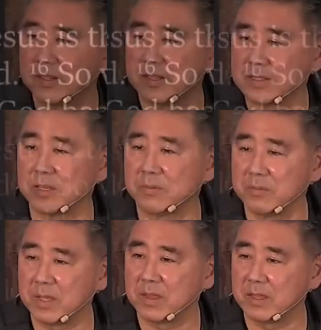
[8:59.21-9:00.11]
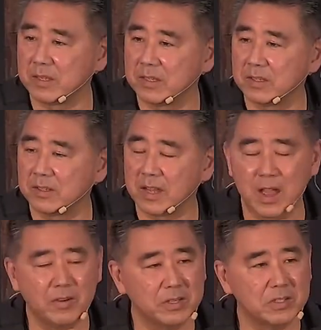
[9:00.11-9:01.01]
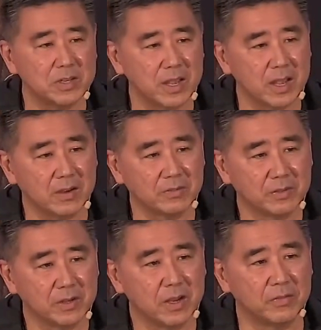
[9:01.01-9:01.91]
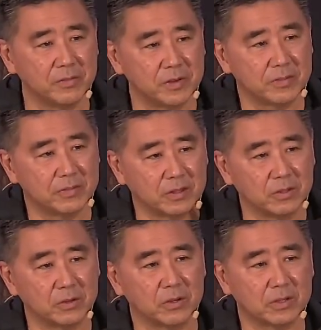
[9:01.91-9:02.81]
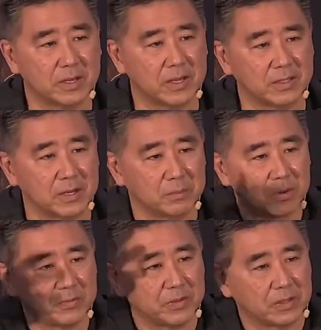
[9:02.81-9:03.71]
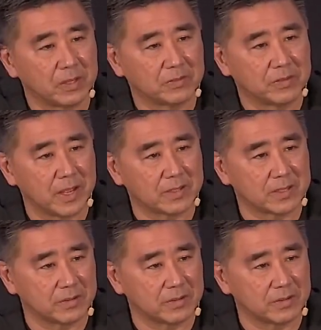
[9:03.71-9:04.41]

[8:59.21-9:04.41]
some may think, how could you have a fear of the Lord and yet perfect love casts out